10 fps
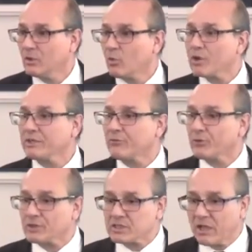working
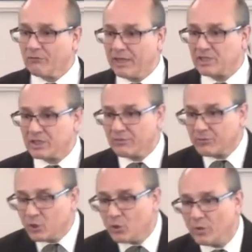for the salvation
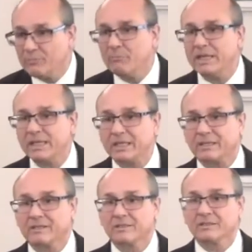of you and
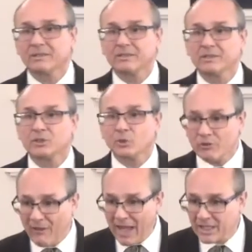me to
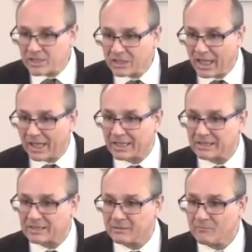evangelize
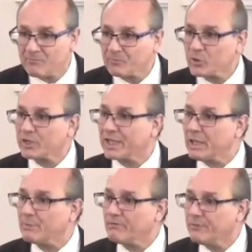to get
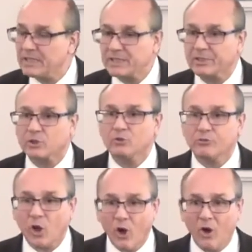up and visit,
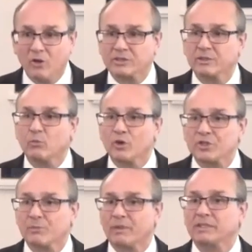do calls and
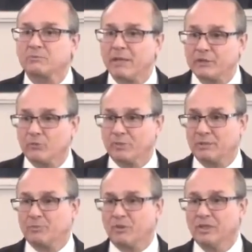worship and speak to
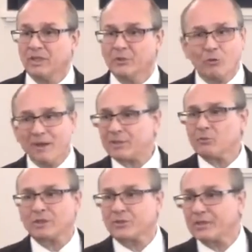people, no
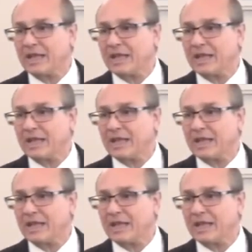matter what their